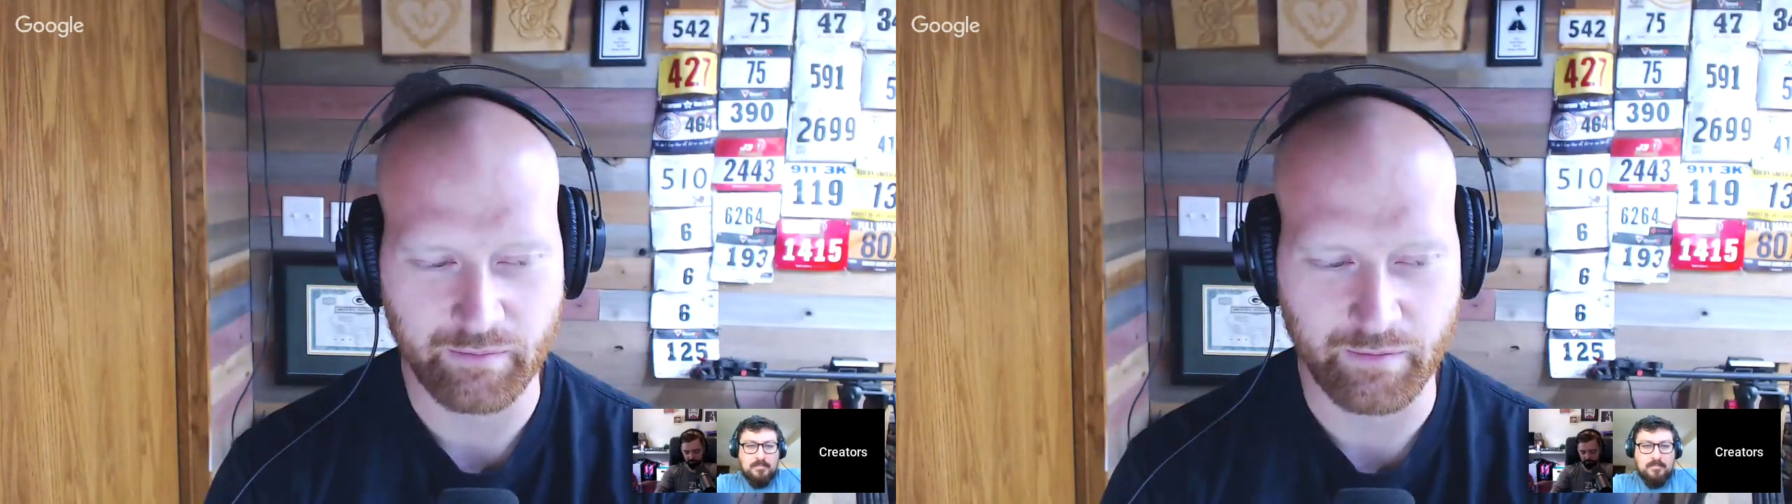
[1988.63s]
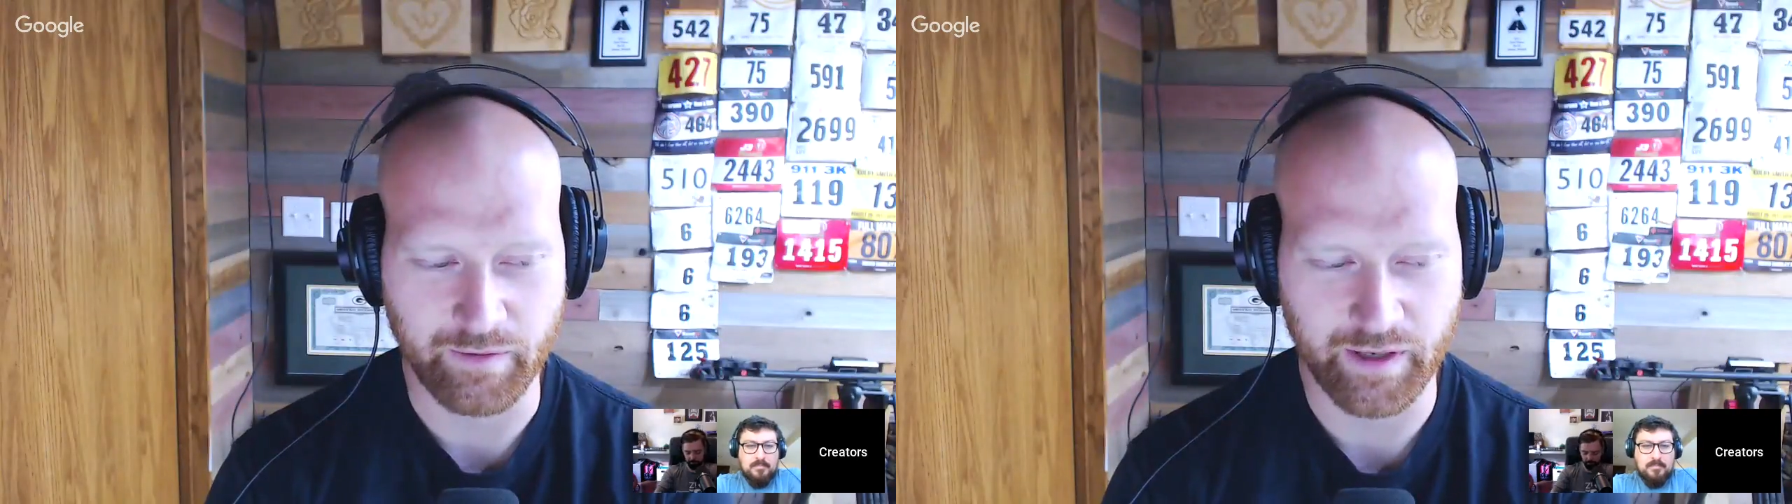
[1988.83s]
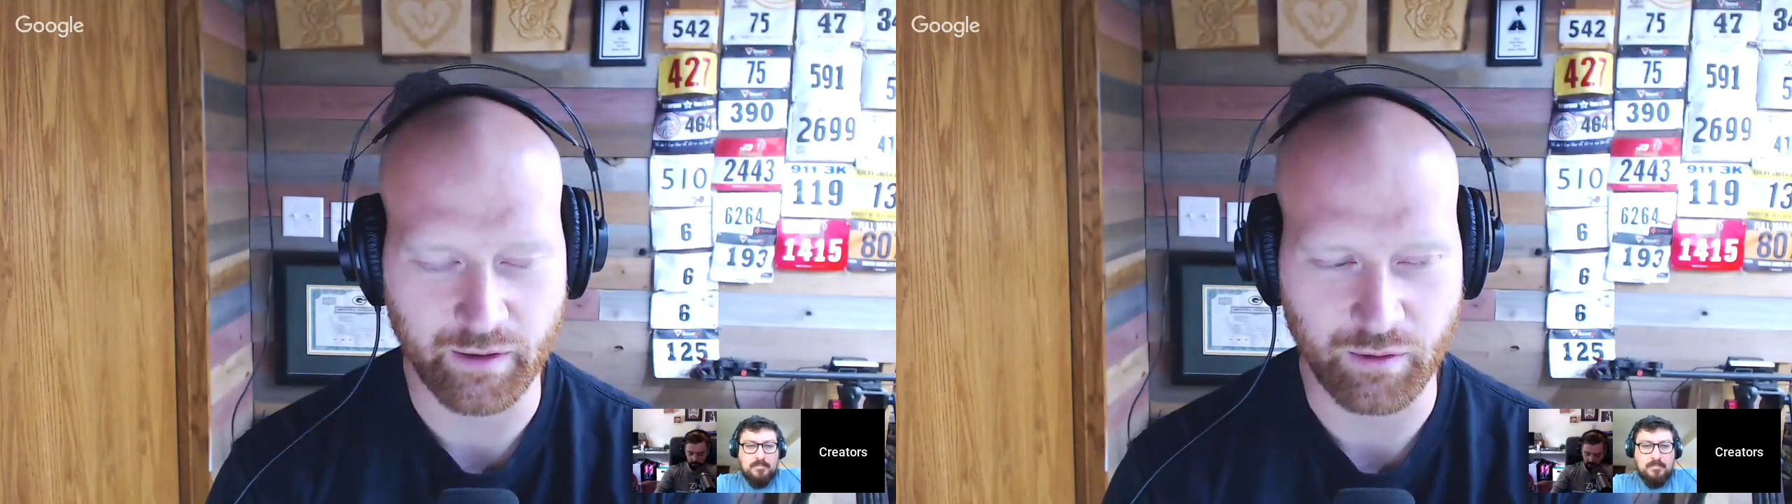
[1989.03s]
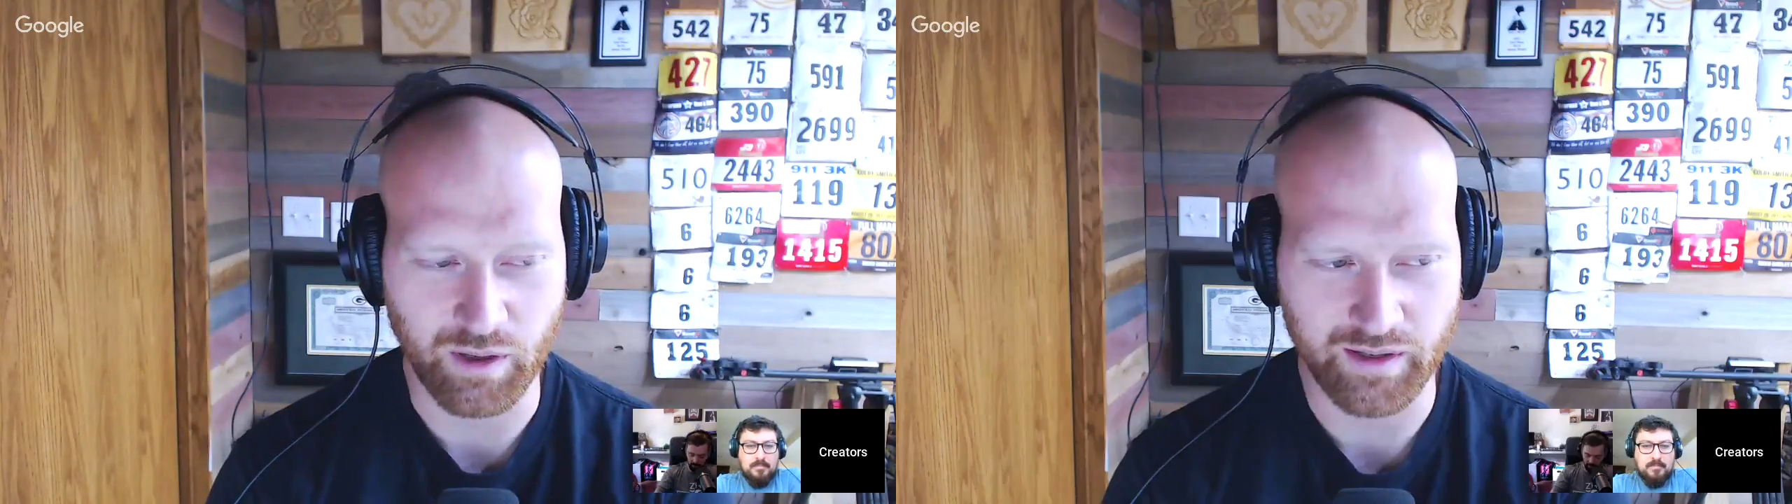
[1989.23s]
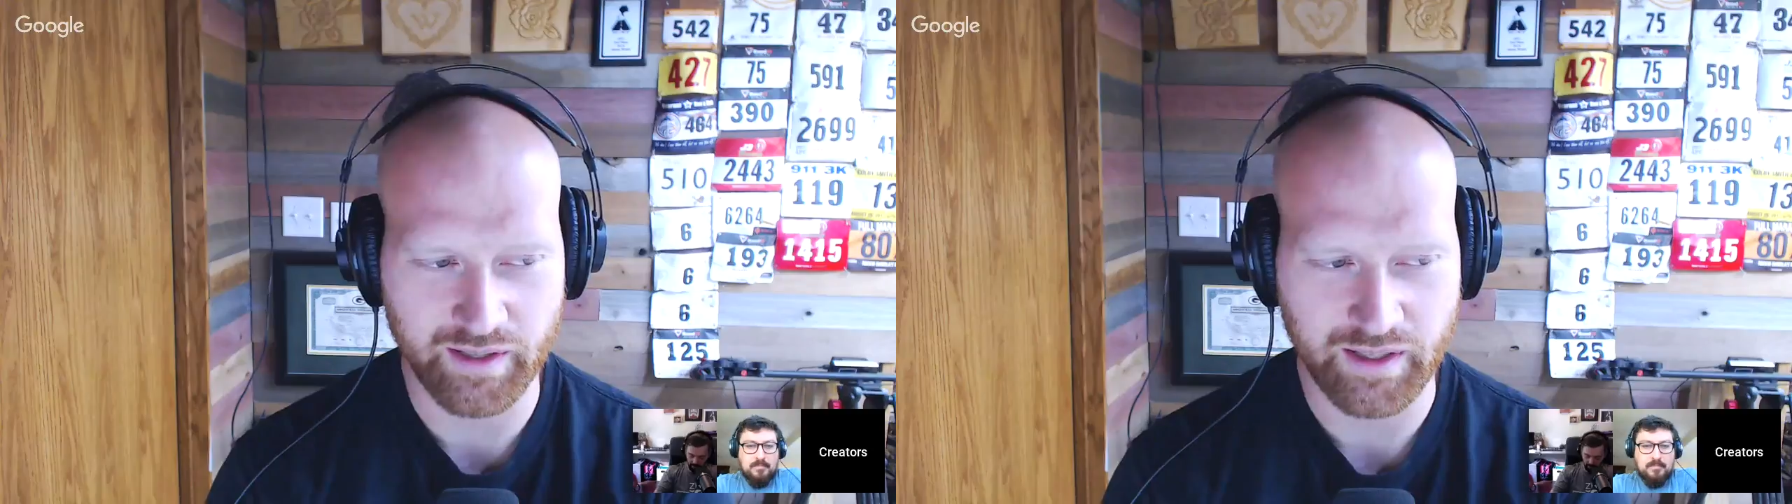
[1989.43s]
video
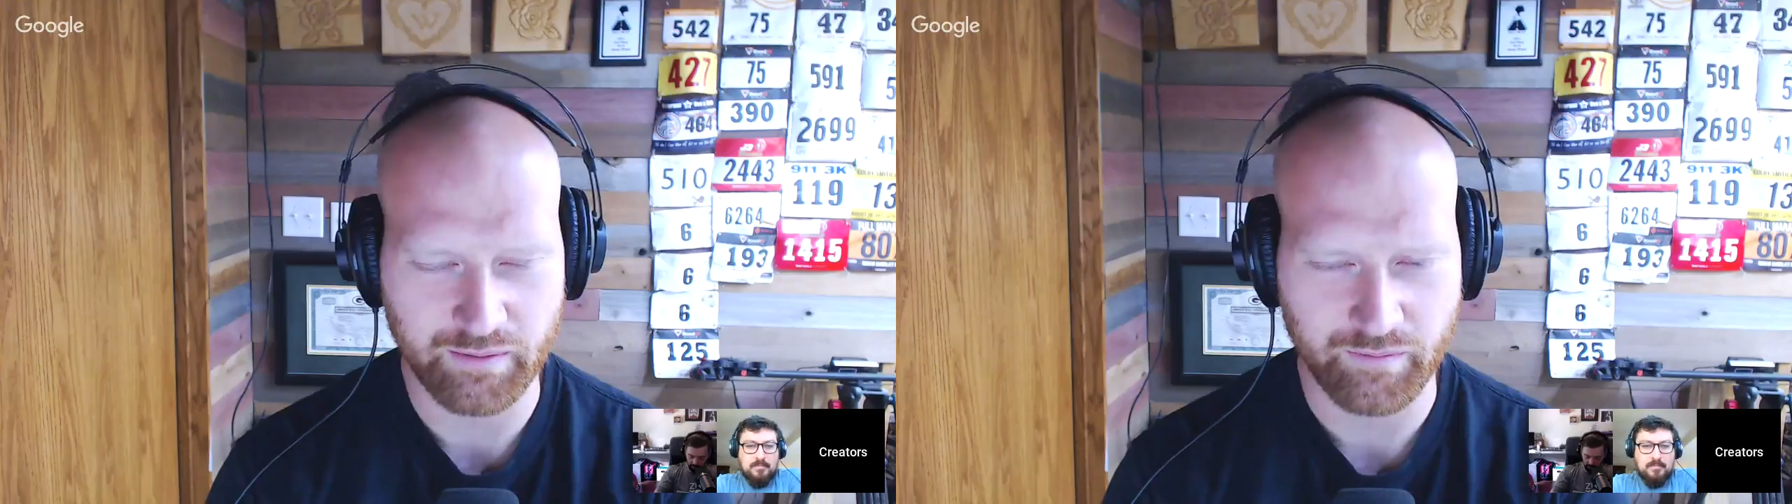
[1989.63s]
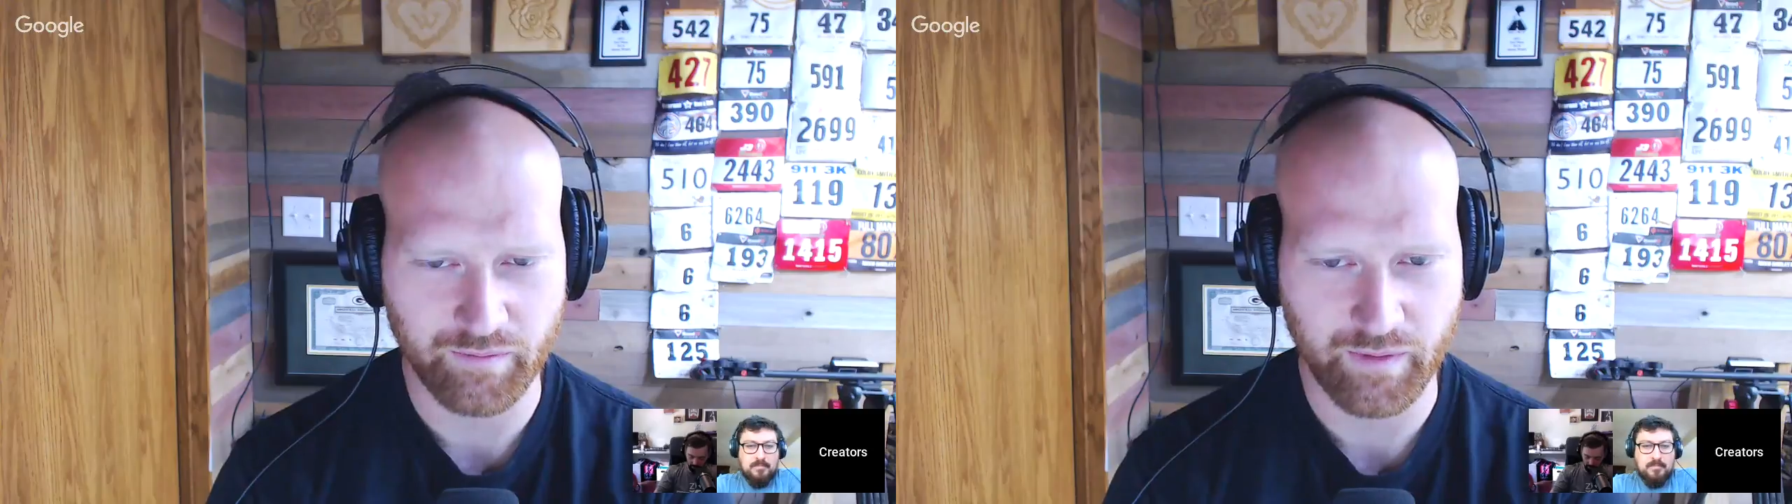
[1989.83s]
quality.